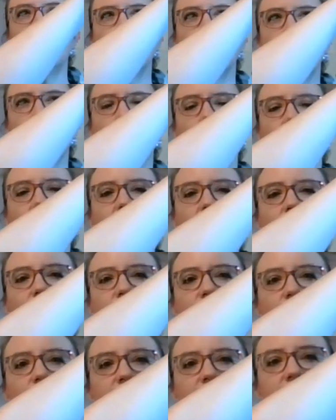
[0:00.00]
and more
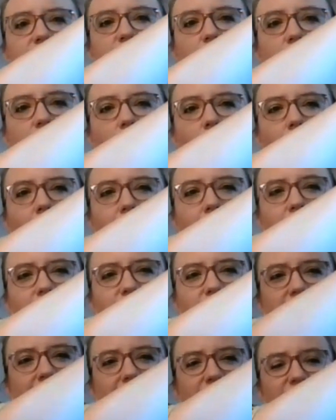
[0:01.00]
effort is required
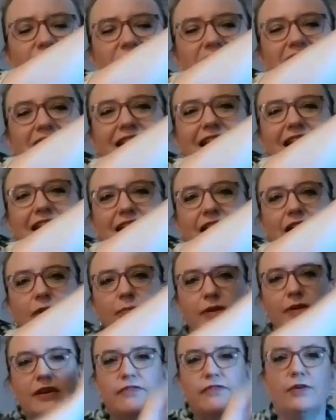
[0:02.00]
to get just a little
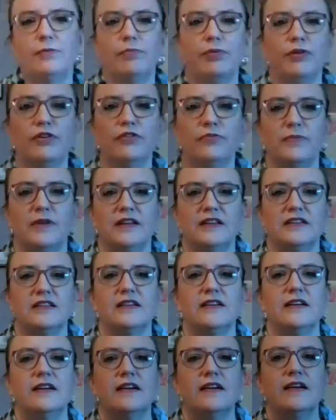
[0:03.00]
bit of improvement.
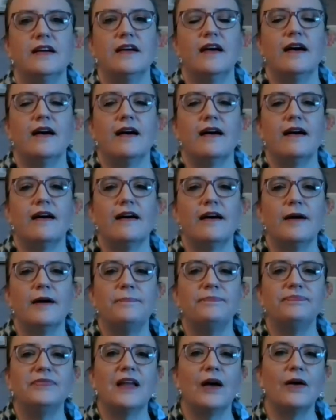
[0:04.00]

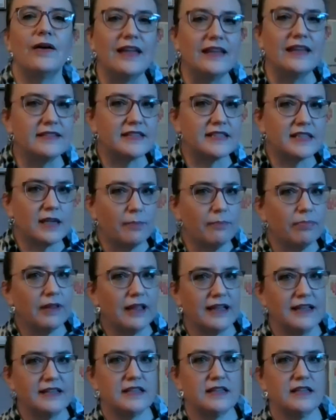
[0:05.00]
Now, in some
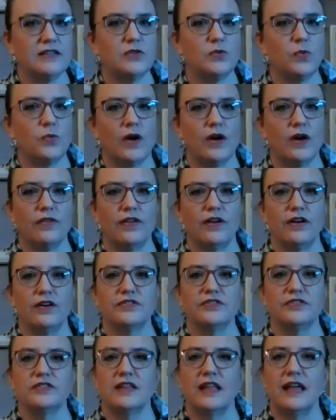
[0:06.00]
places where
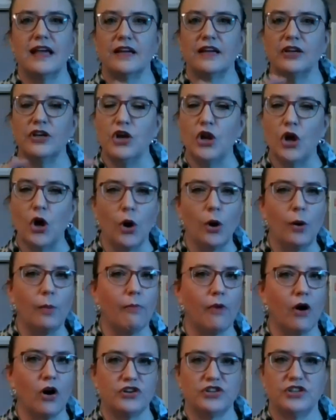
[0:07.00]
there's like no
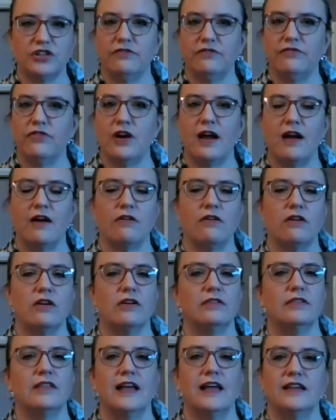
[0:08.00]
margin for
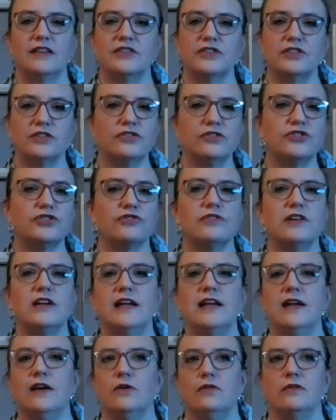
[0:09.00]
error, like
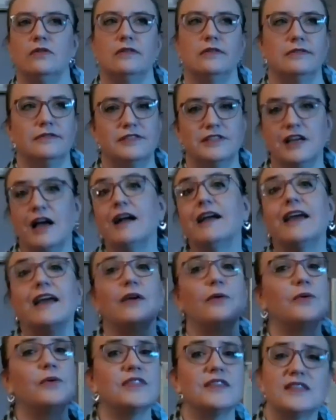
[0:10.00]
surgery or
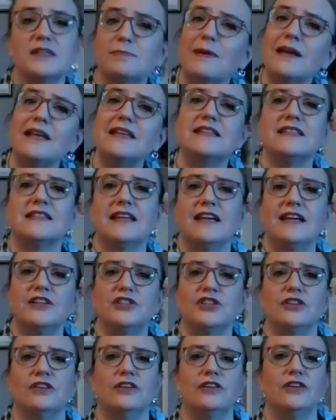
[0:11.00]
docking with the space
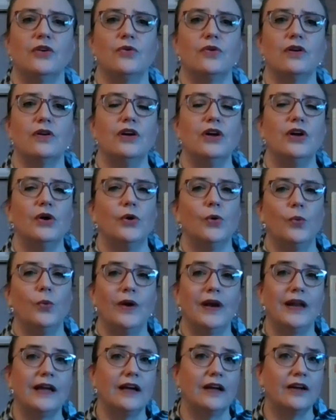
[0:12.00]
station or
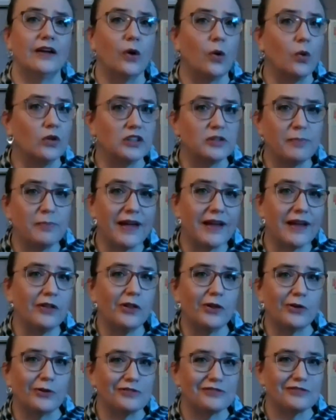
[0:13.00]
winning a gold
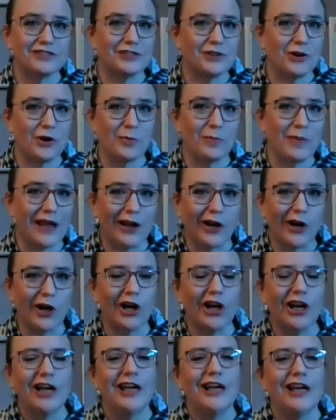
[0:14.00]
medal or Star Baker,